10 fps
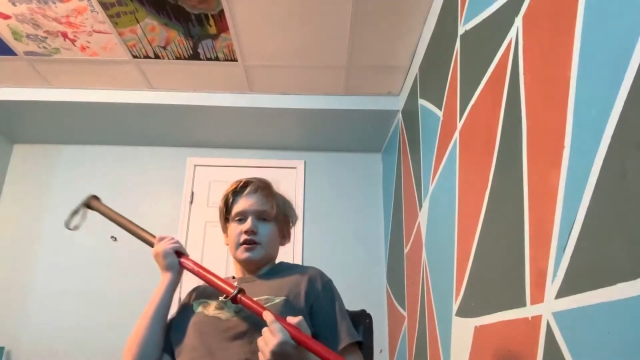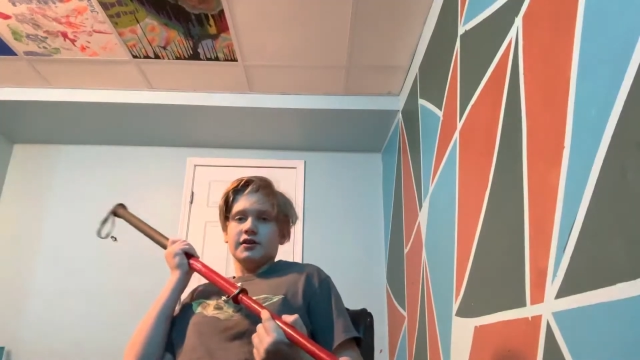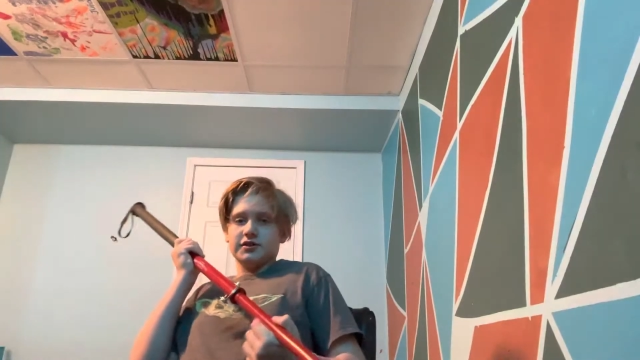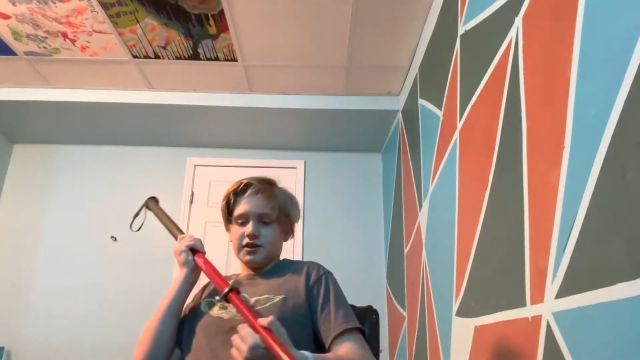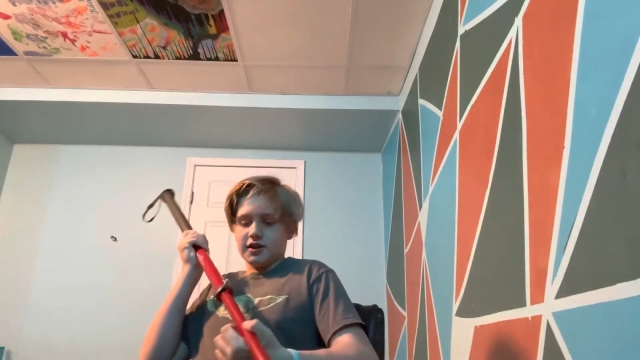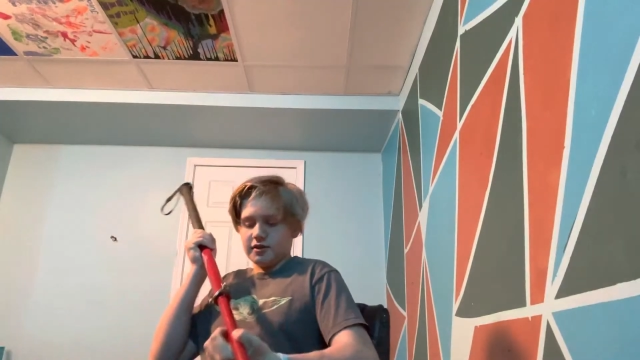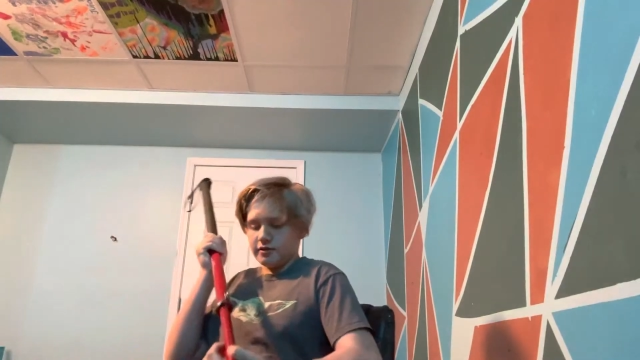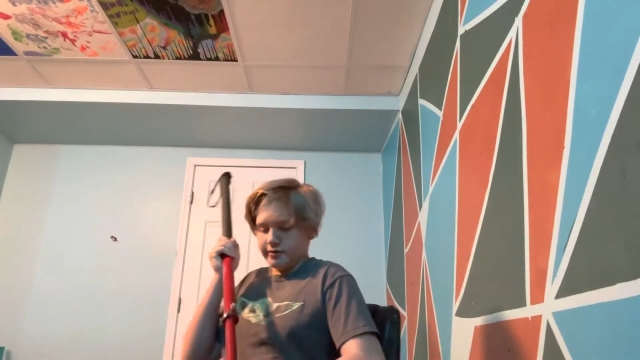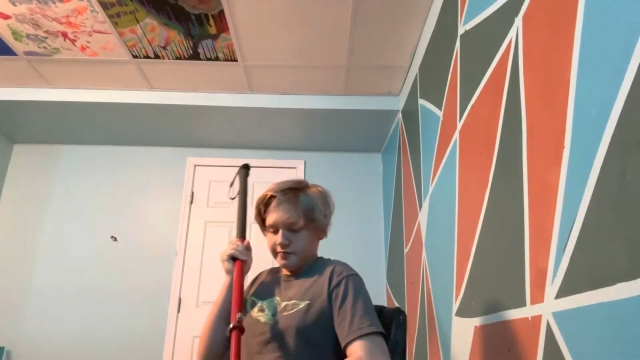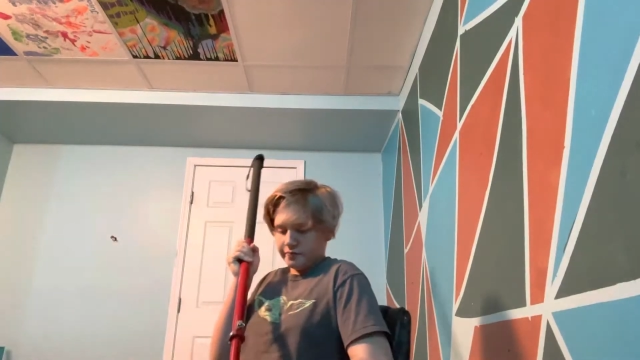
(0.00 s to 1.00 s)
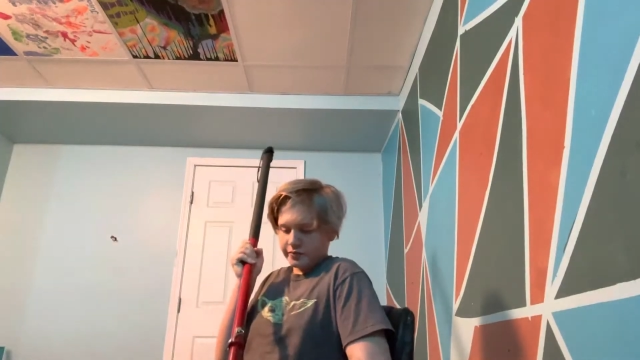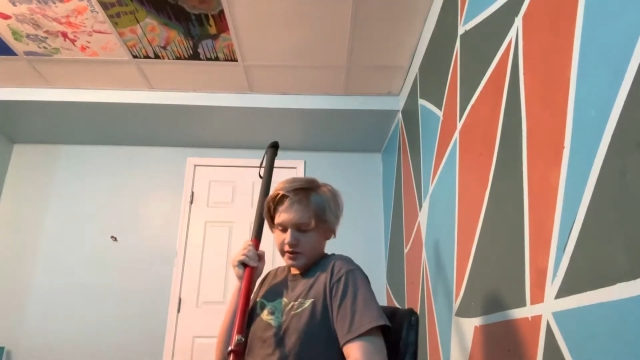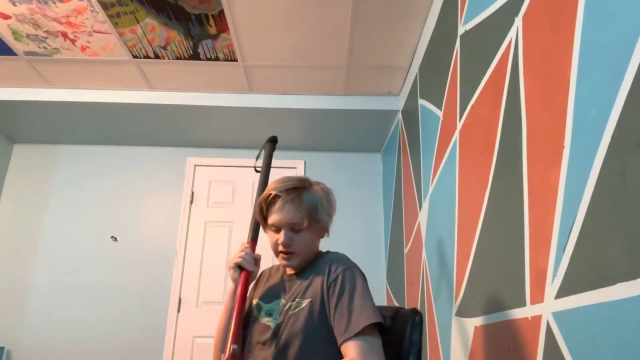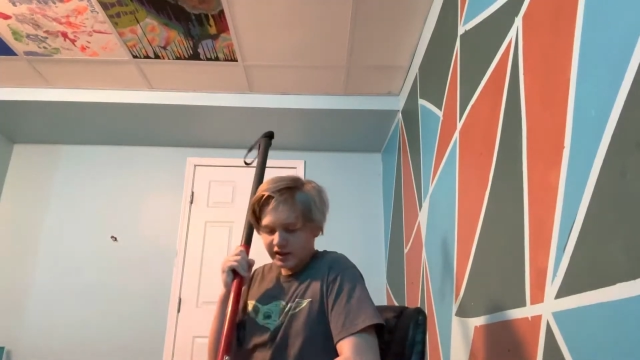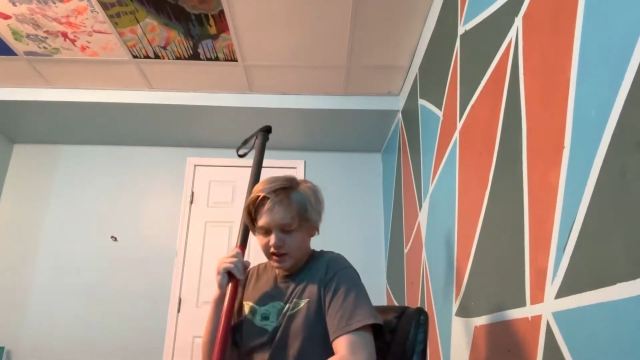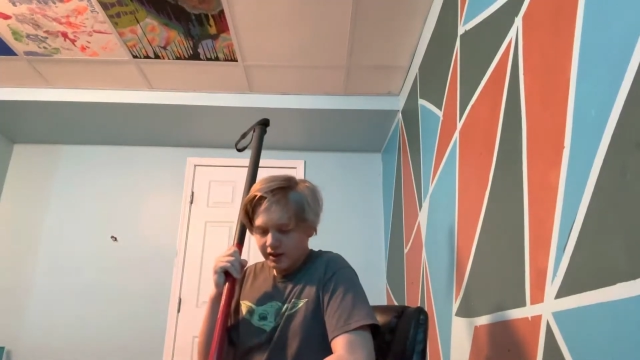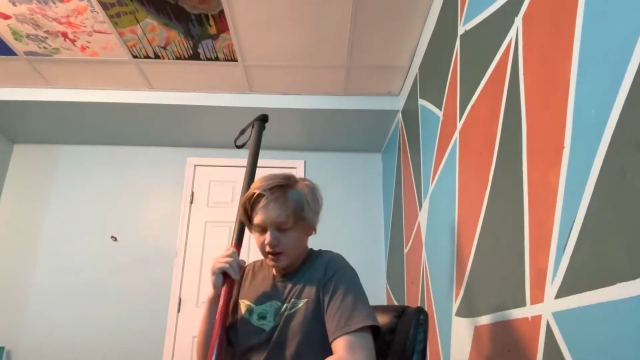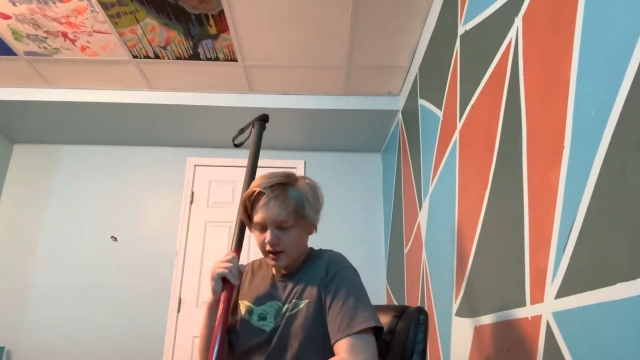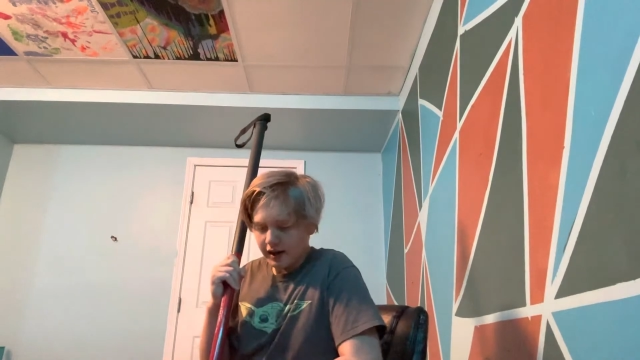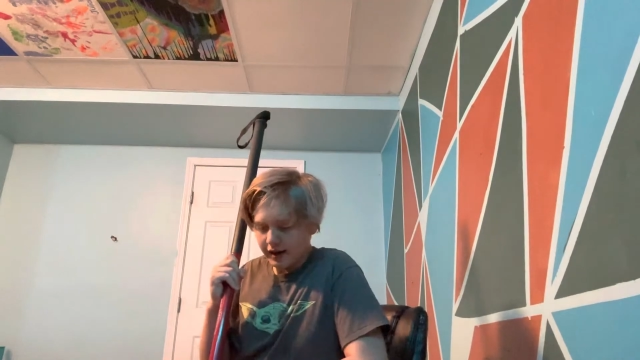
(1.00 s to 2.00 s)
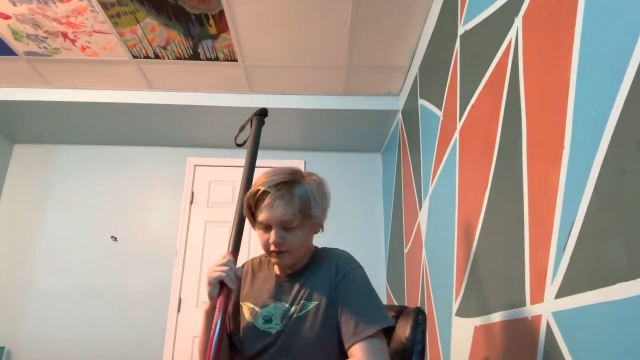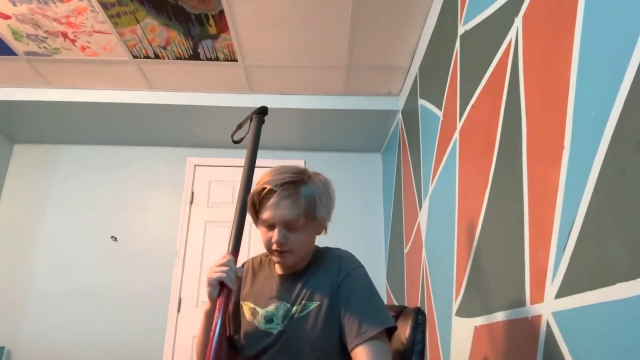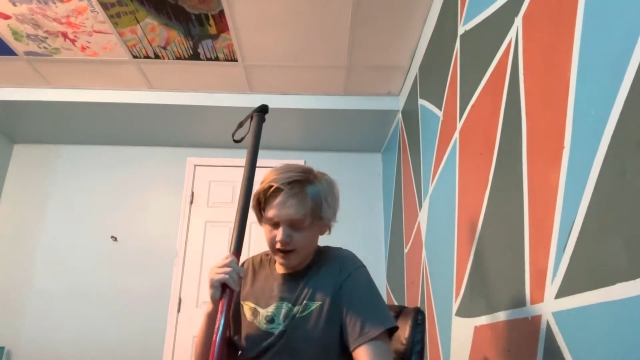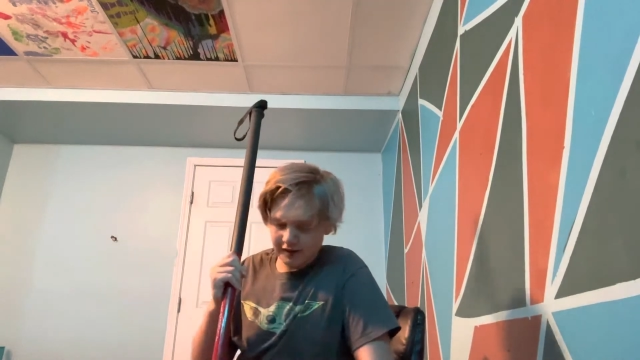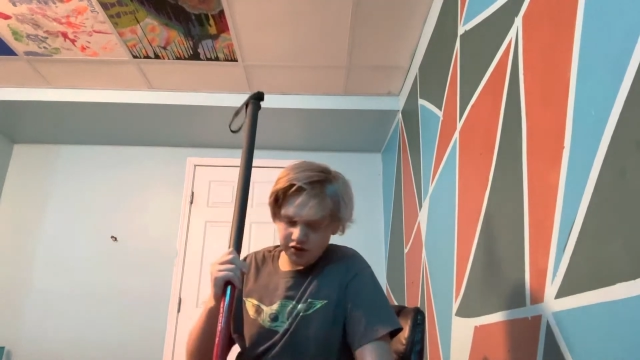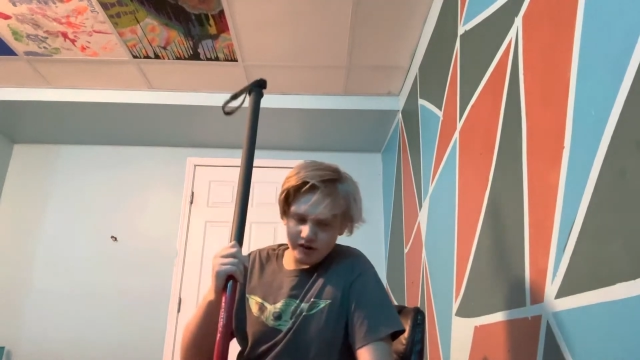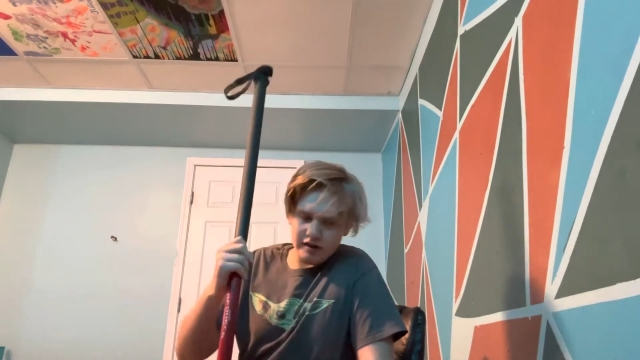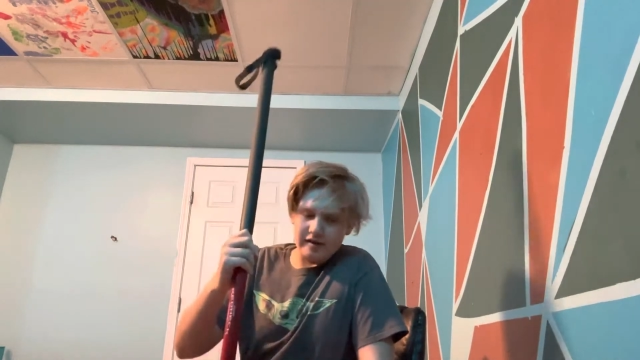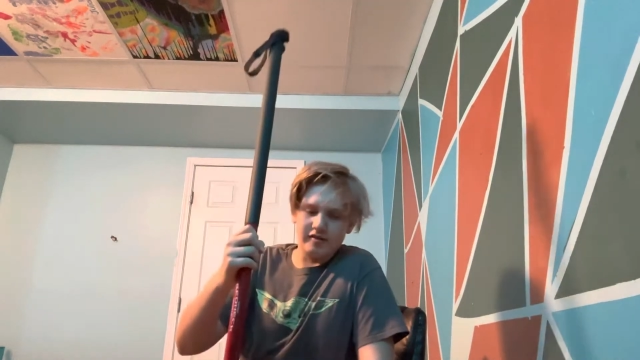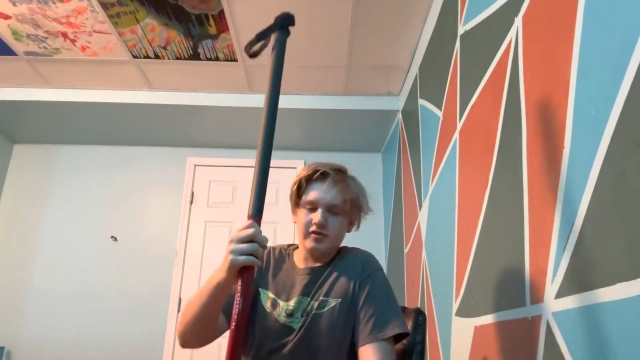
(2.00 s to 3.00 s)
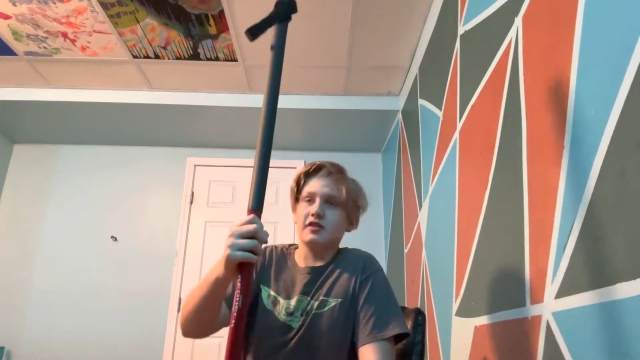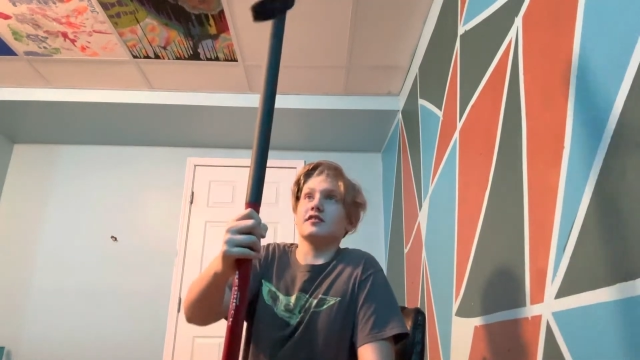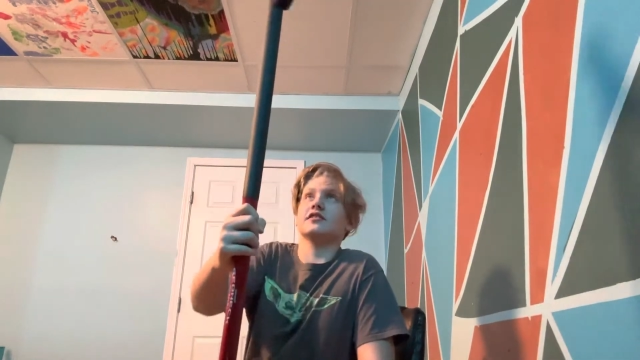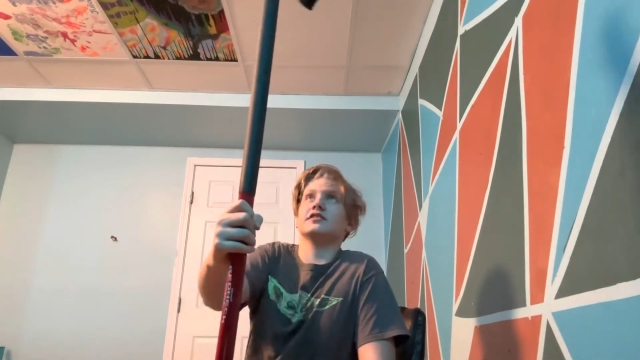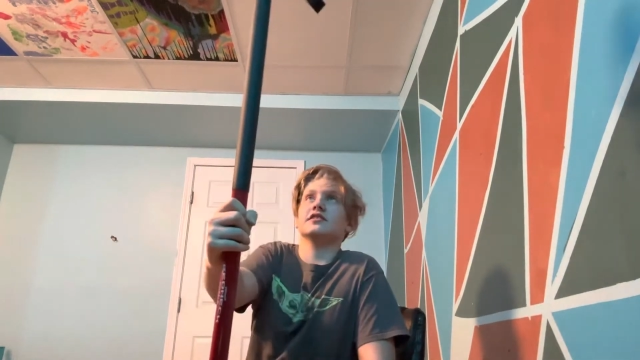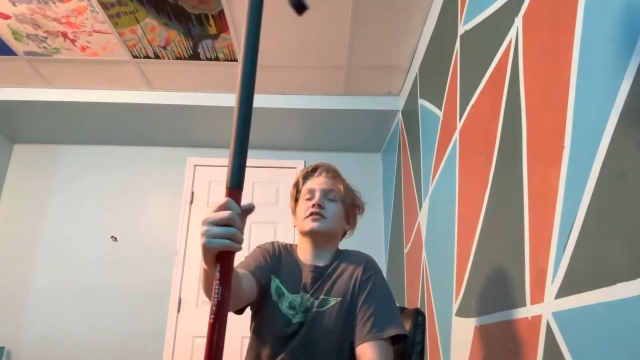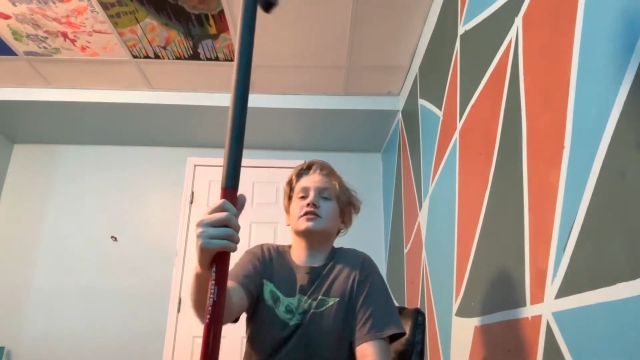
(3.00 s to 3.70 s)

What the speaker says: So I don't actually know how long this is.